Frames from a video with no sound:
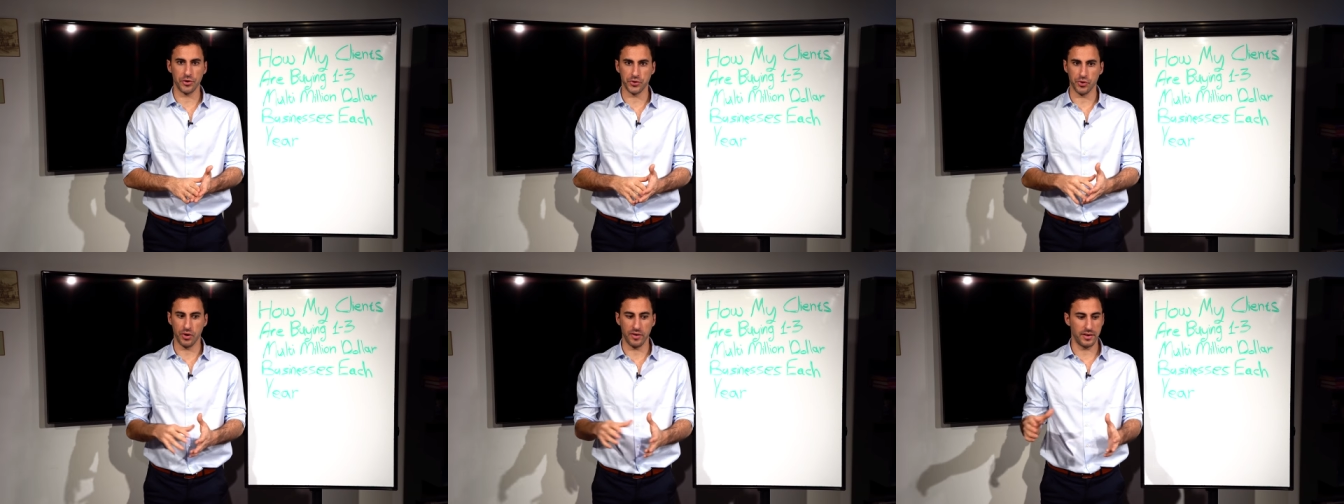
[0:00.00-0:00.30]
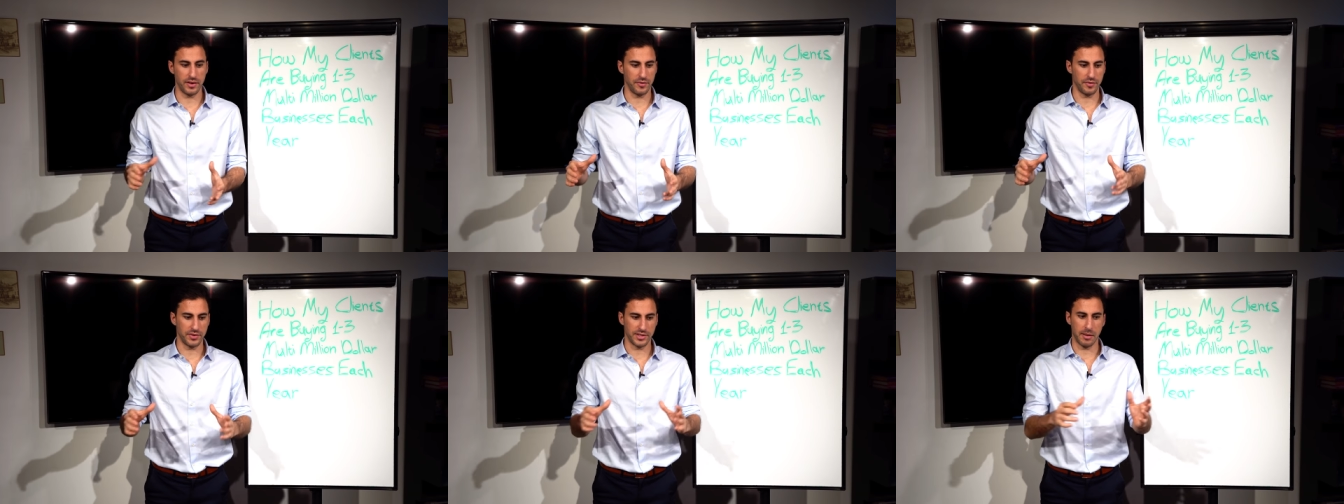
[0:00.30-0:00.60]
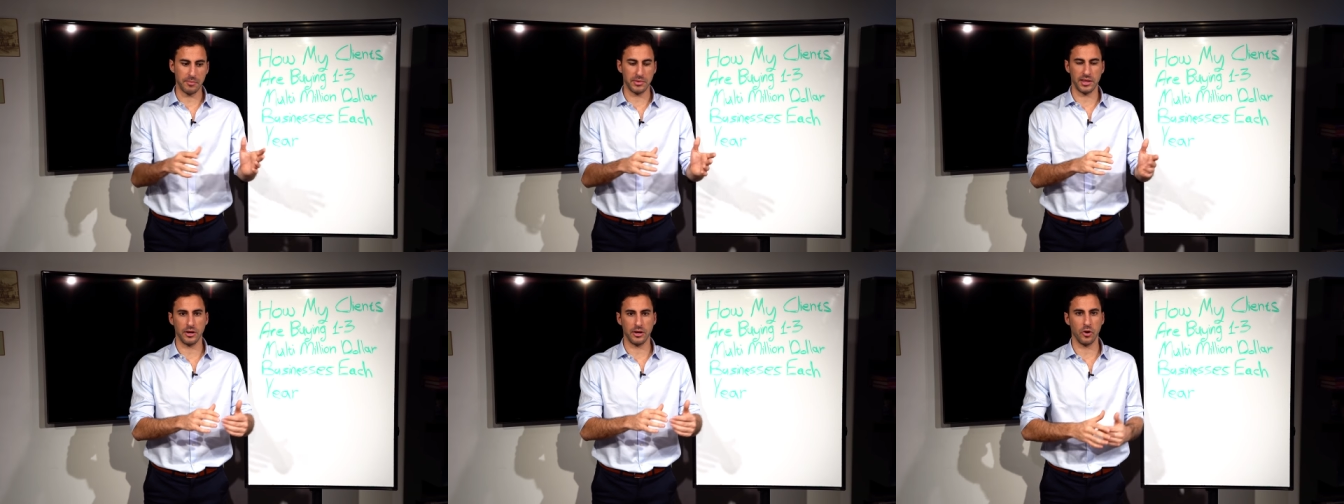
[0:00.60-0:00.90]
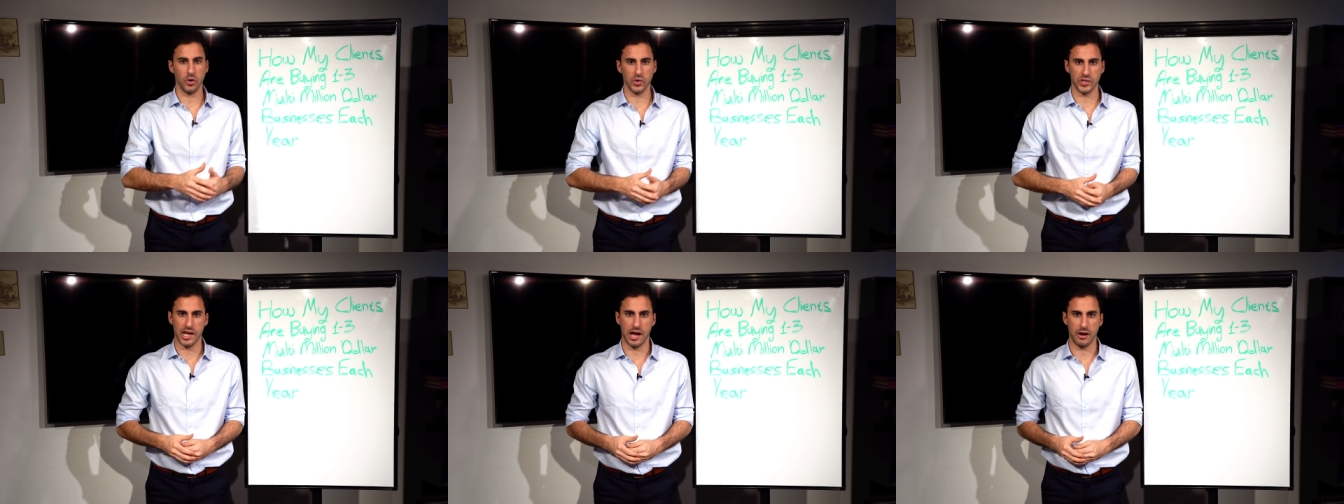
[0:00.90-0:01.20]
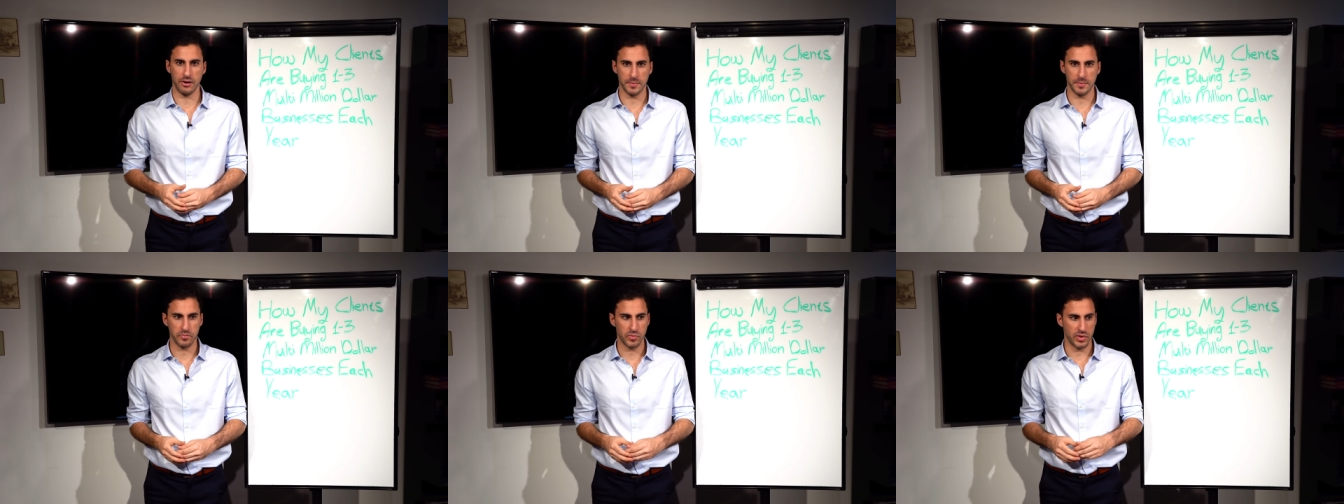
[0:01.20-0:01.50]
So even if something goes
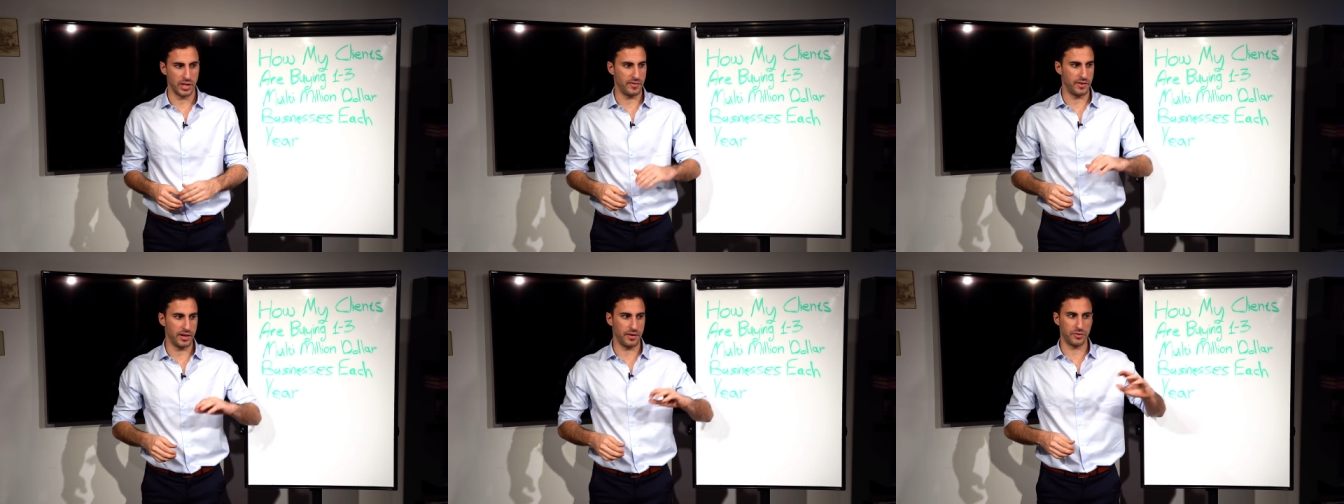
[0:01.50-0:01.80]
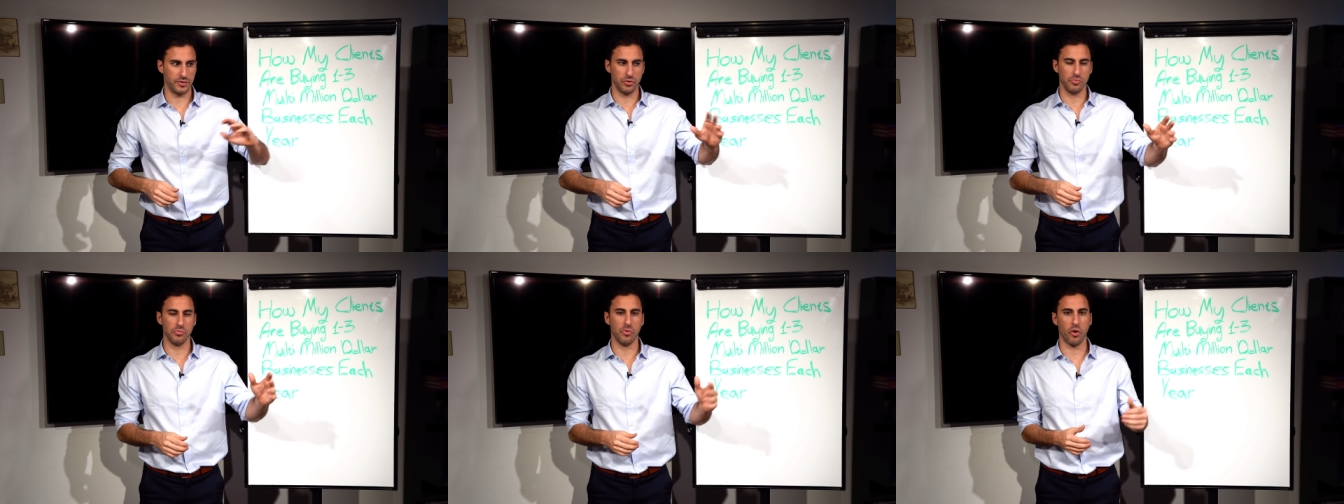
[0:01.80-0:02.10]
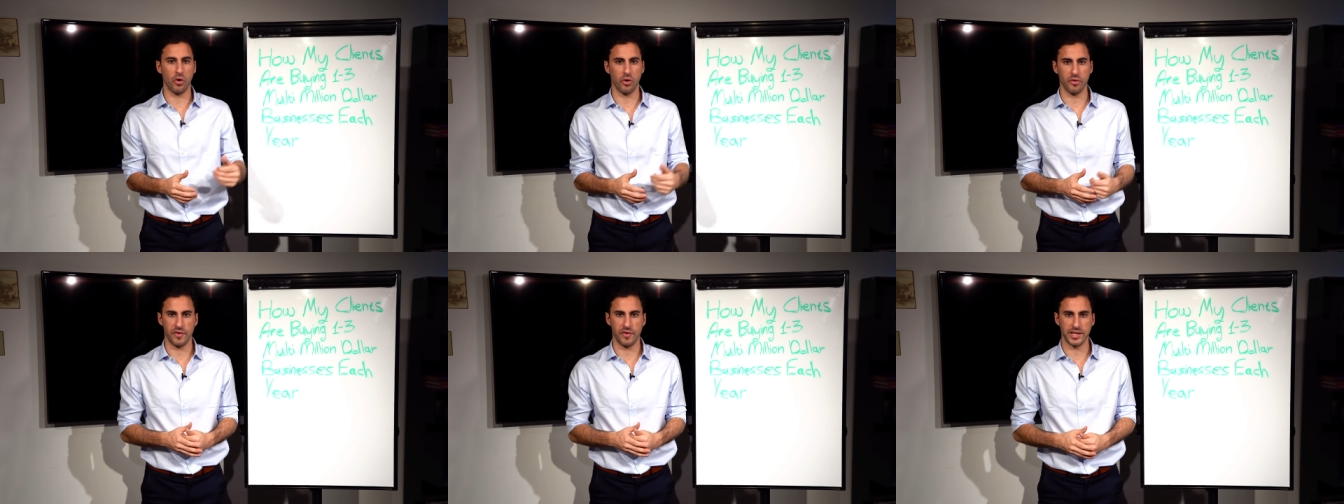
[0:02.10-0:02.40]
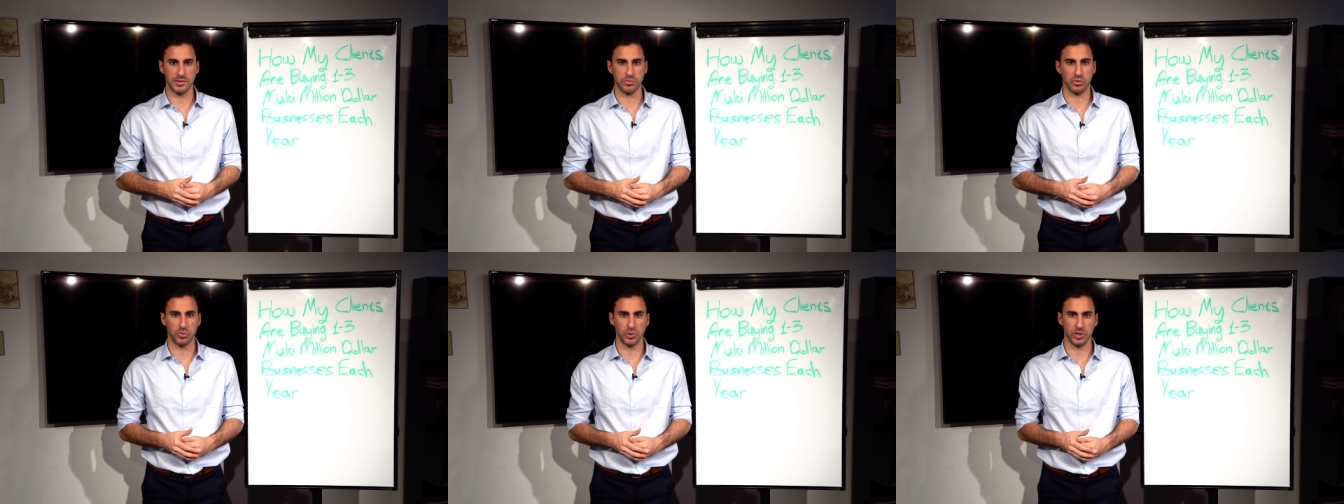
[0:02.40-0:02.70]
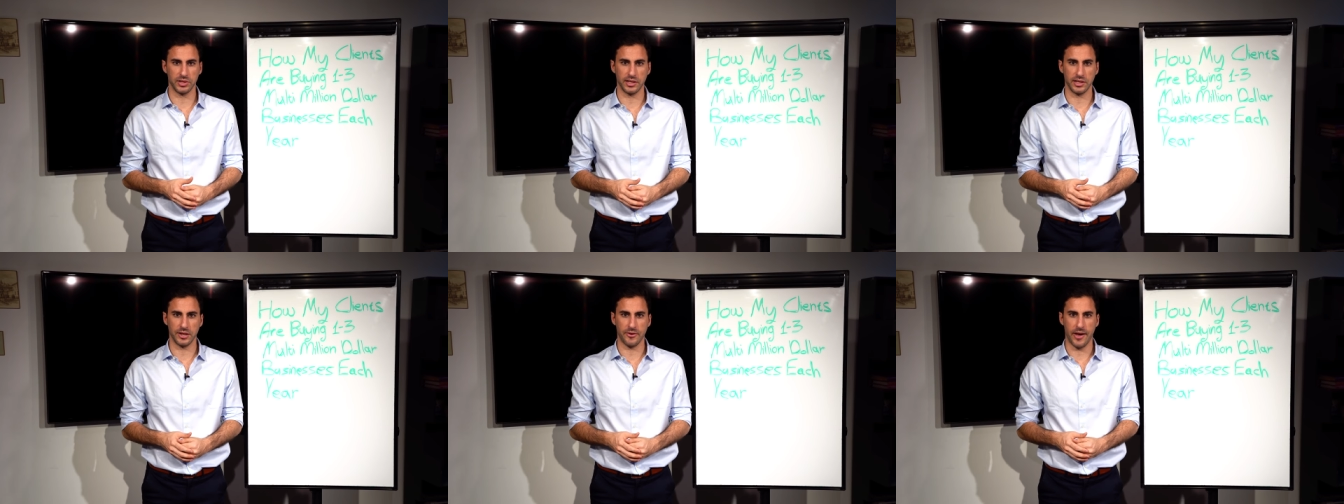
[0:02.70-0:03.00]
down, even if tomorrow Facebook will
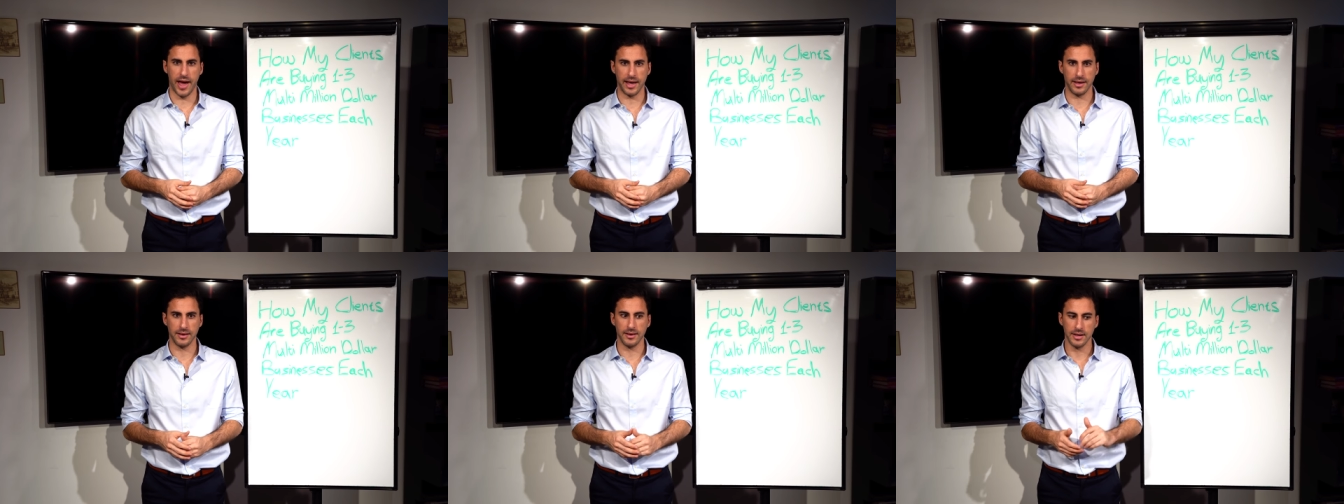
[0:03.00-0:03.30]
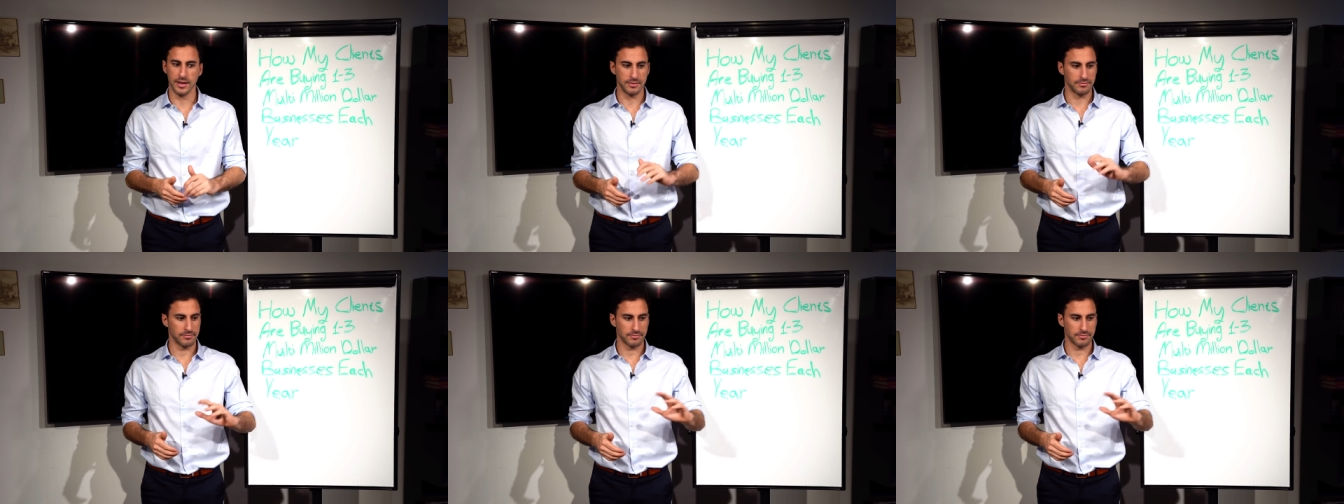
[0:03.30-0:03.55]
tell you, hey,